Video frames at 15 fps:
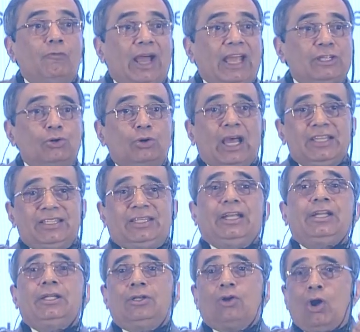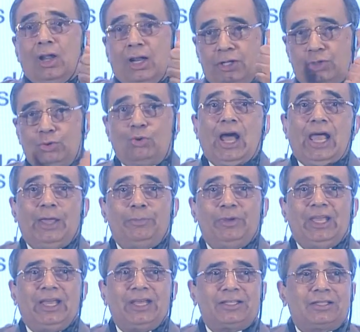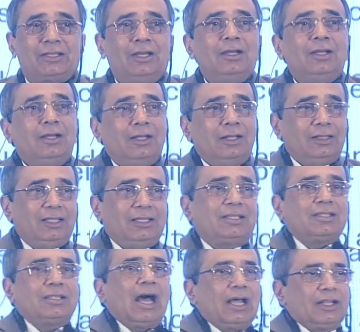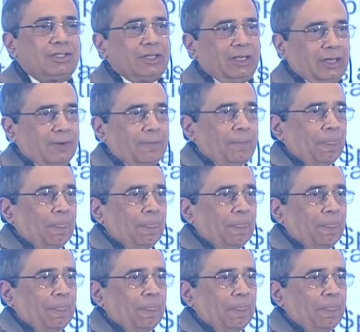why should I send dollar to IIBX? This is the answer.